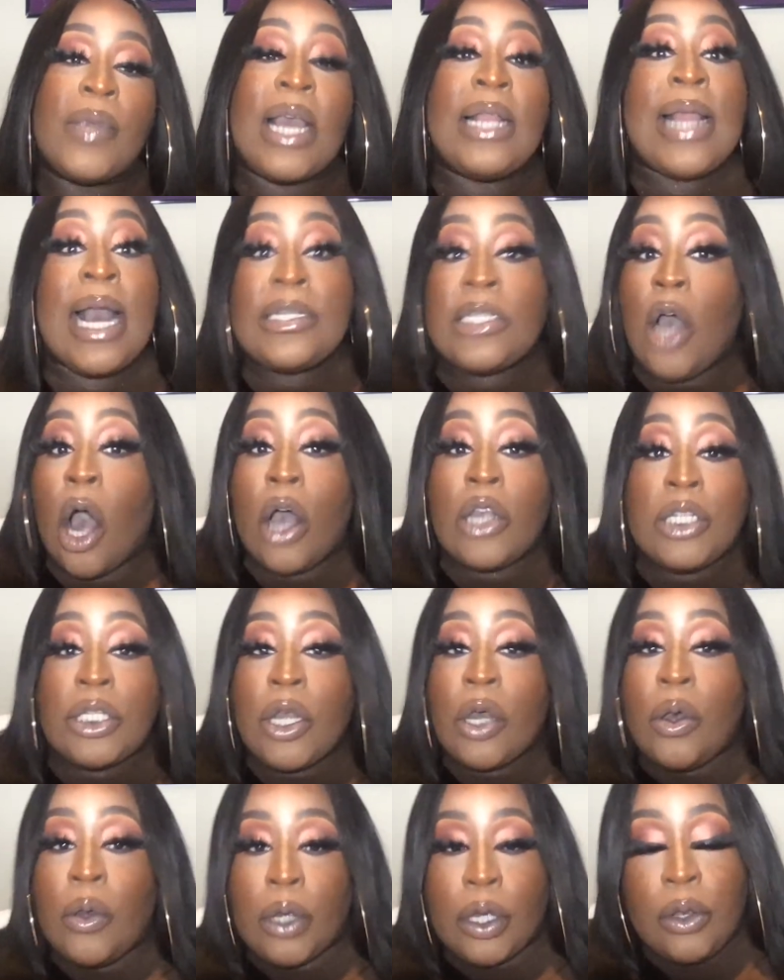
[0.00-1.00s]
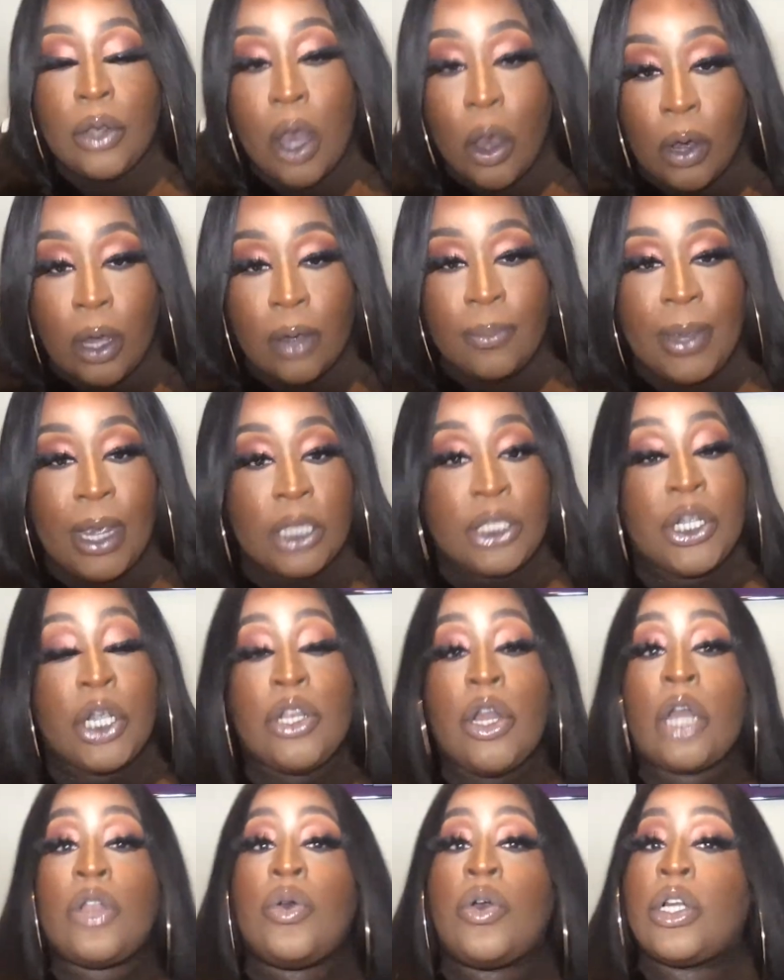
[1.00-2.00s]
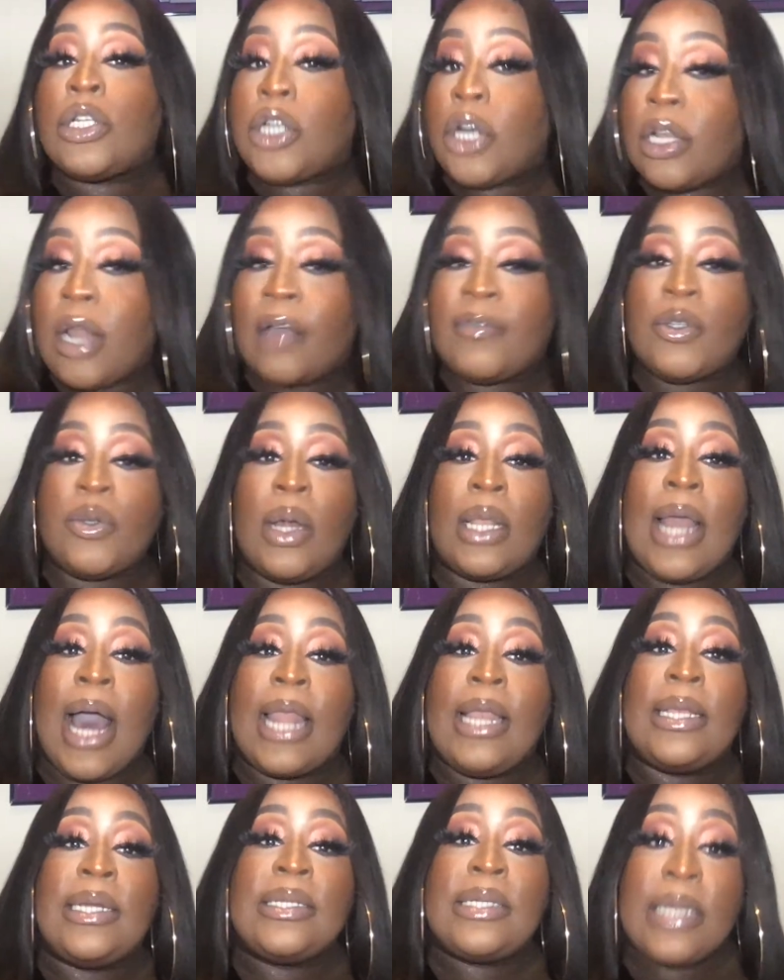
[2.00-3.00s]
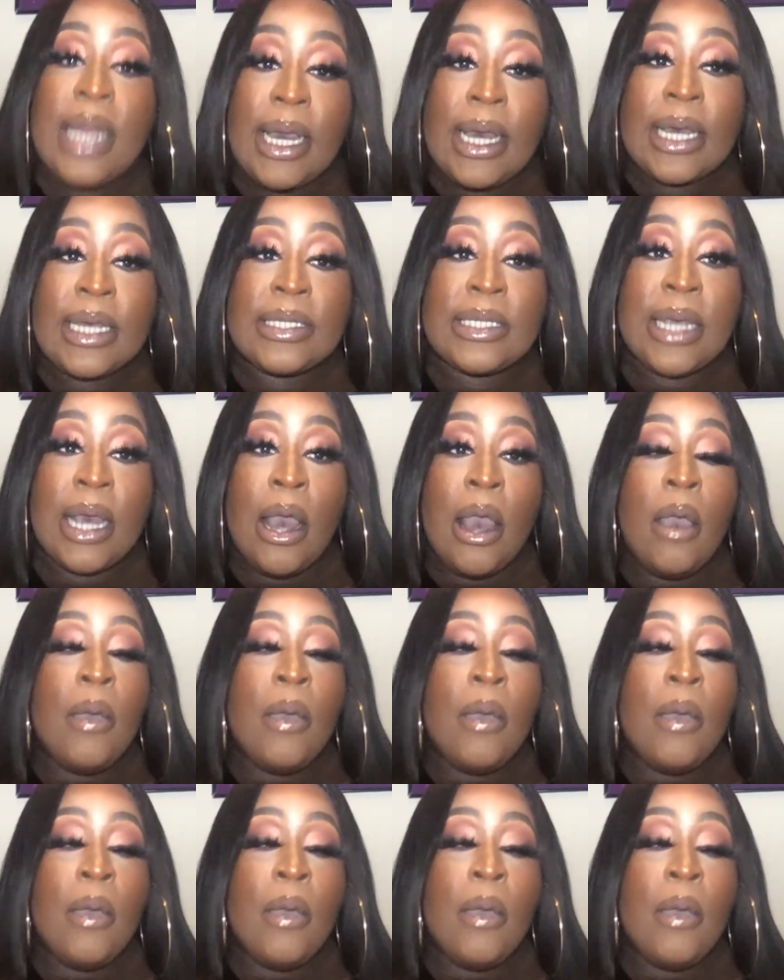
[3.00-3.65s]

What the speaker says: And that's also, could be a turn on or a turn off to a lot of these niggas.